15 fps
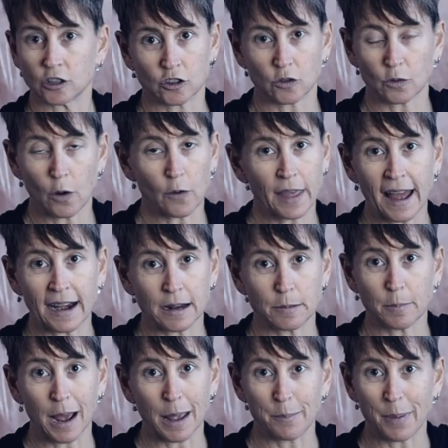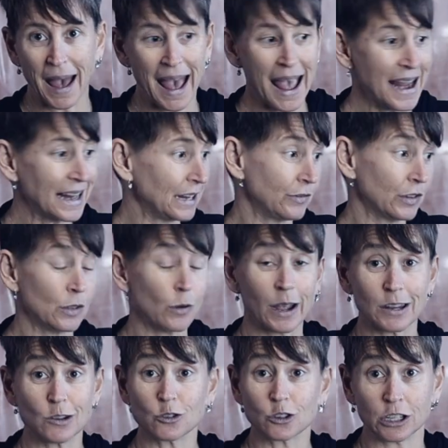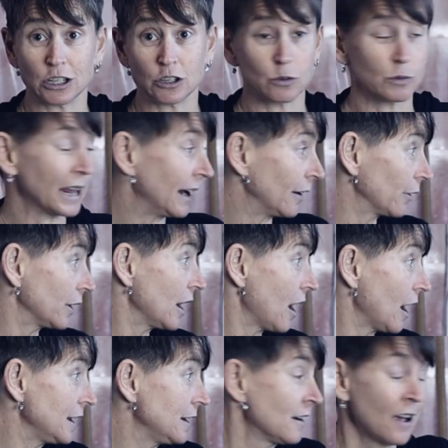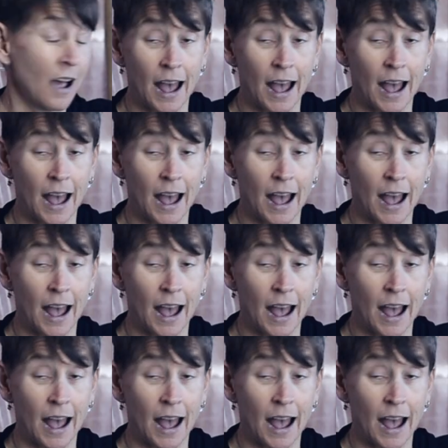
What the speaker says: just throw that in my bag, even though I usually do carry-on.